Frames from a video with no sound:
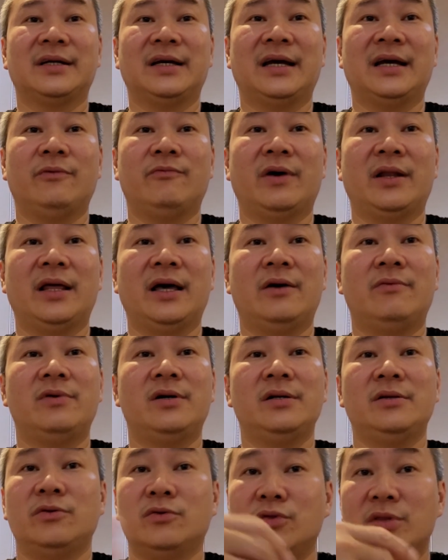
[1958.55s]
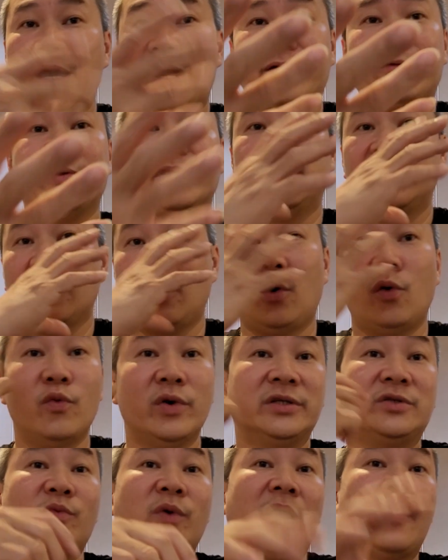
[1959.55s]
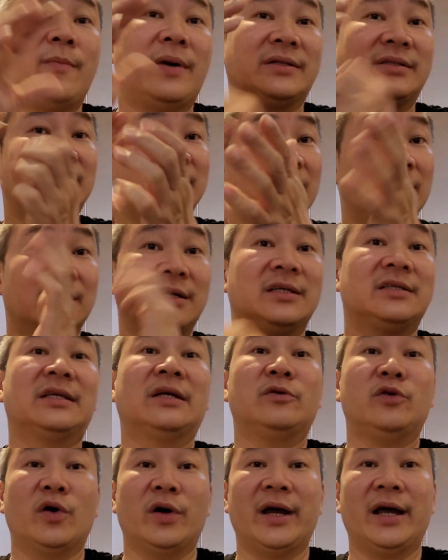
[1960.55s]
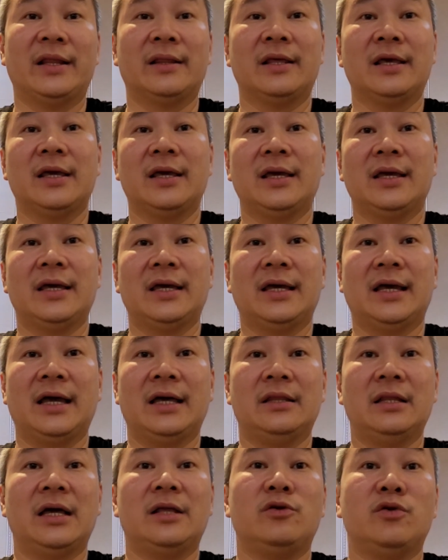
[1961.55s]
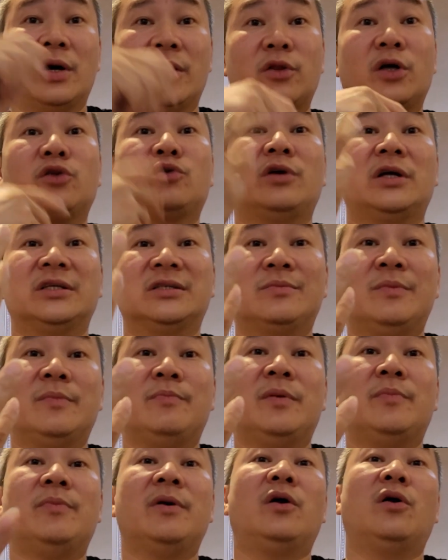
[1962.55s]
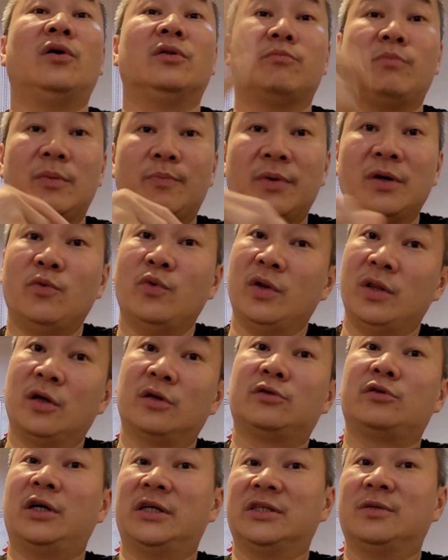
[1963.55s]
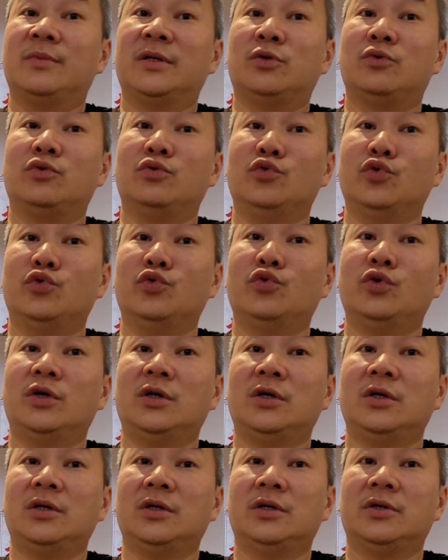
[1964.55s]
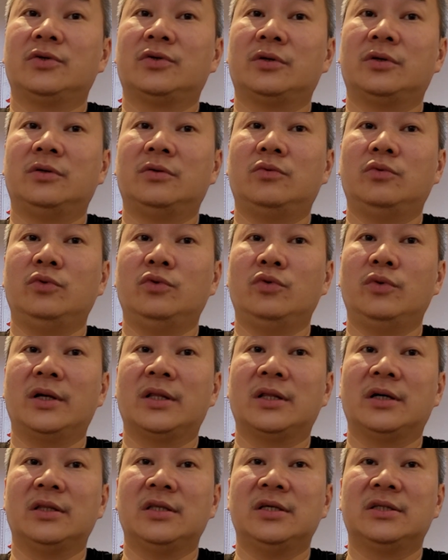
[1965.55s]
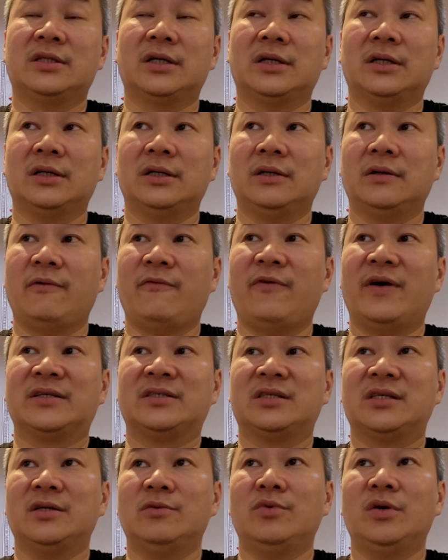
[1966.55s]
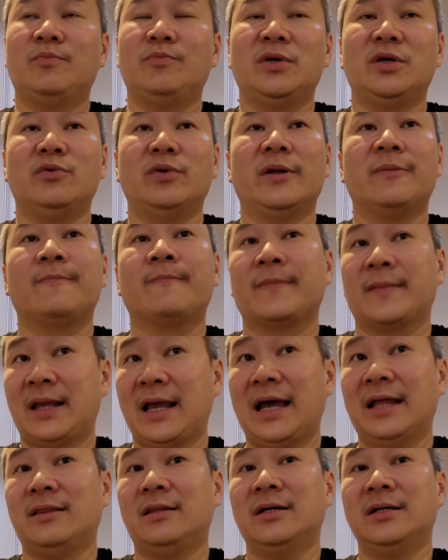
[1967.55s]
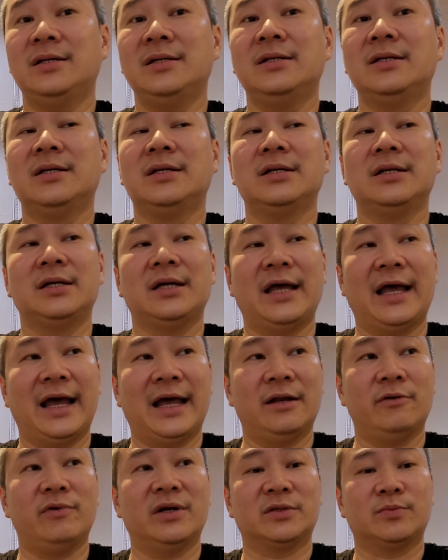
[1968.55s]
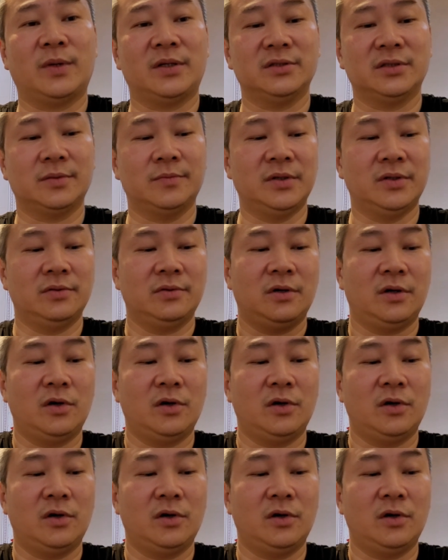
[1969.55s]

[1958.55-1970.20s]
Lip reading: And whatever you done really, always wear mask, sterilize your hand. And then you are not transmit people or people will not transmit to you. So during this festival period, handle and responsible.